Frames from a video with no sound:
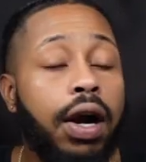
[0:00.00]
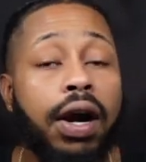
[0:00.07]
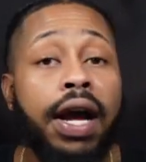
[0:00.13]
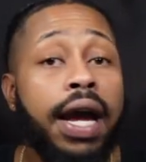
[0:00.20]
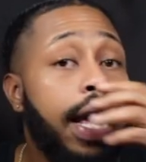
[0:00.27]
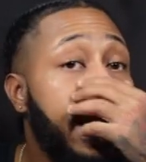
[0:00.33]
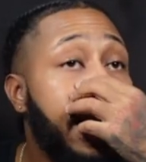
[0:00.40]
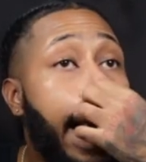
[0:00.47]
Or
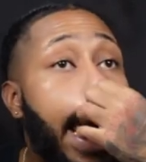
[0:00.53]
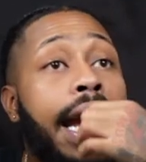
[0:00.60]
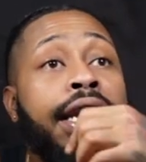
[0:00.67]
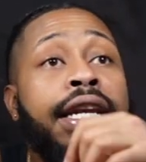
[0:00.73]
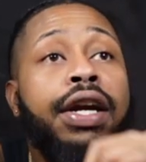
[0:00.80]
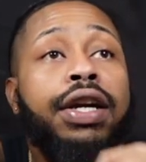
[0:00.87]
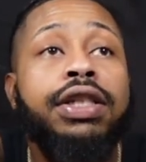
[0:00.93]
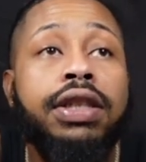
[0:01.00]

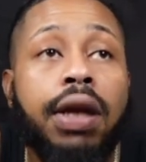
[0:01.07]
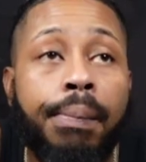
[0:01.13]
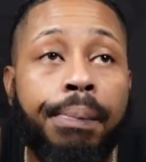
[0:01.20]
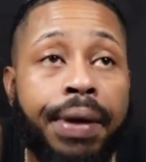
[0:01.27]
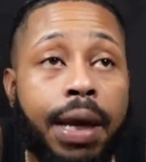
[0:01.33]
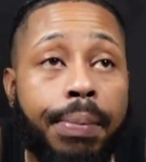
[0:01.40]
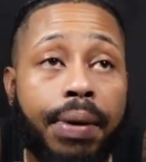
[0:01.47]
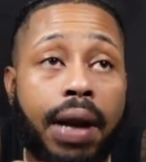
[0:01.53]
like, there are some
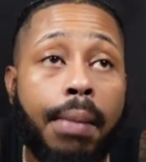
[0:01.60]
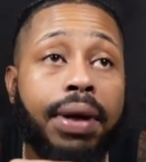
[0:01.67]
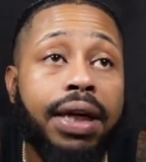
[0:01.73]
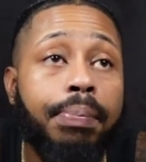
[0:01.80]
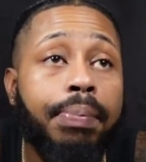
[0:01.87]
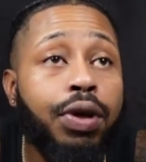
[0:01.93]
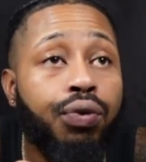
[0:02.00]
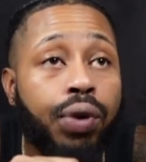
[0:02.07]
people, I'm going
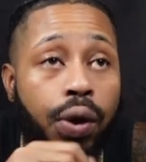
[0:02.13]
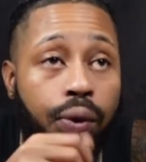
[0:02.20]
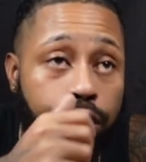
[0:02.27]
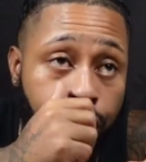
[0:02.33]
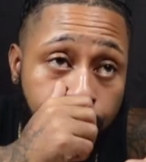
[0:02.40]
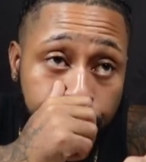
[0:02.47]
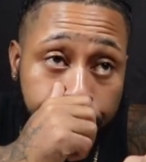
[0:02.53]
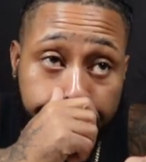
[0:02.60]
to be real
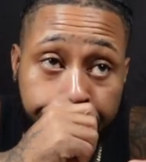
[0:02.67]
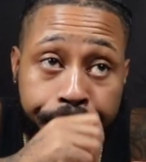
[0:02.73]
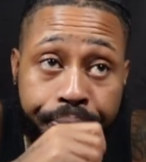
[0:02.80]
with you,